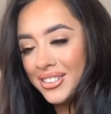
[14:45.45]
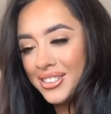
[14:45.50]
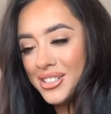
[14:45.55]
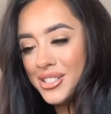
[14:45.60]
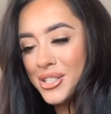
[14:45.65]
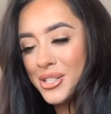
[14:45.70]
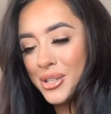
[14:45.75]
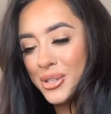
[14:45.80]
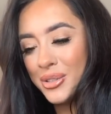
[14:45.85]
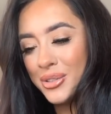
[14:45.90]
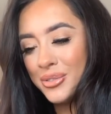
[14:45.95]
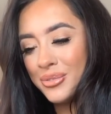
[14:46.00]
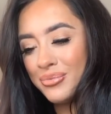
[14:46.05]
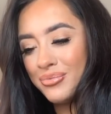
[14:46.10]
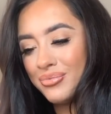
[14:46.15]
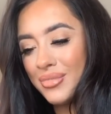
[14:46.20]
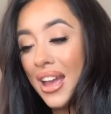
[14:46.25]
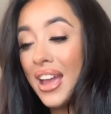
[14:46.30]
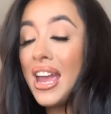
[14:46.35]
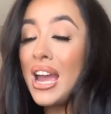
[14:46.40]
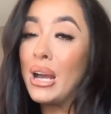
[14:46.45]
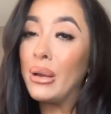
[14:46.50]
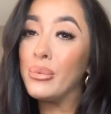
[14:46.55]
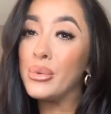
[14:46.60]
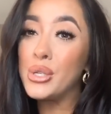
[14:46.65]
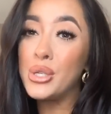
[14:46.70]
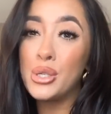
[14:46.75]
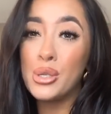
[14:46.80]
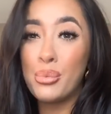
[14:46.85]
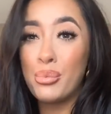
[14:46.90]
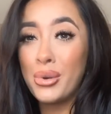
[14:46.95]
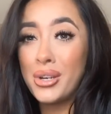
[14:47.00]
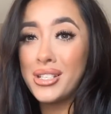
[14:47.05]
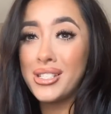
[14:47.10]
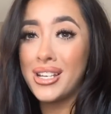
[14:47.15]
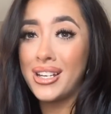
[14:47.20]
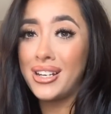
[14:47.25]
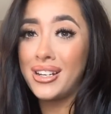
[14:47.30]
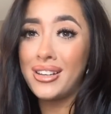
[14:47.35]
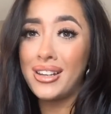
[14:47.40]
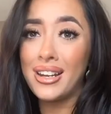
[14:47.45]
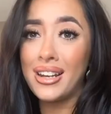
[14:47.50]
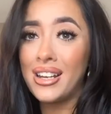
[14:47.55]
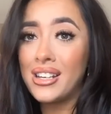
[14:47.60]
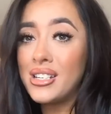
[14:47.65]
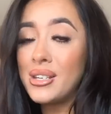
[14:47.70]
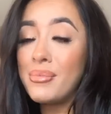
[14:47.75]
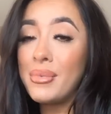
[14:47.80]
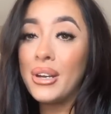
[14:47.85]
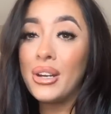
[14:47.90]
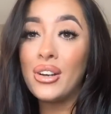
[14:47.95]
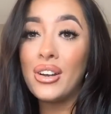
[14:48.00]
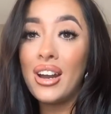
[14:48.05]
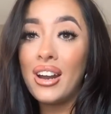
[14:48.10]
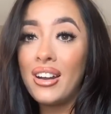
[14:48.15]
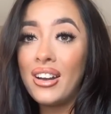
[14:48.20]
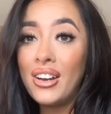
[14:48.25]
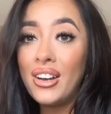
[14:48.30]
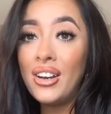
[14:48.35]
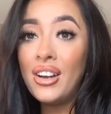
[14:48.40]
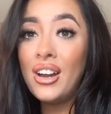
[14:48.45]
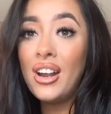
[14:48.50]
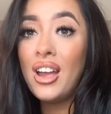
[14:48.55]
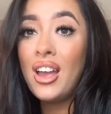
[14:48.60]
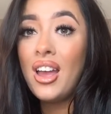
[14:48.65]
so I am super excited that I get to meet her earlier.